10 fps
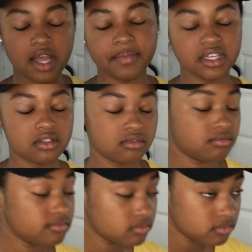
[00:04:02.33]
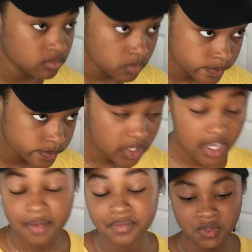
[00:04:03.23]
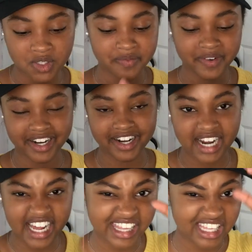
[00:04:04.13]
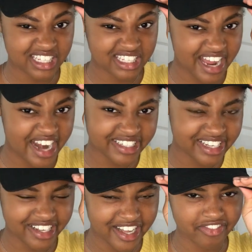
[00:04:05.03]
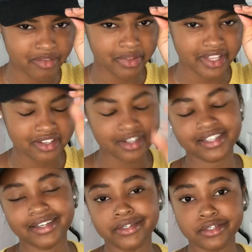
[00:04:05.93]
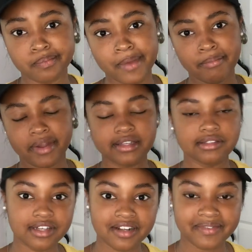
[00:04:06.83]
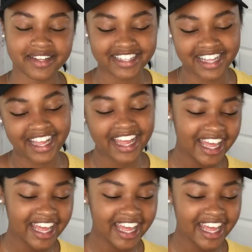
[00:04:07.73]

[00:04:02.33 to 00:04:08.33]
I mean, comes with the marker. I think this hat is cutting off the blood circulation to my brain. Sorry about that.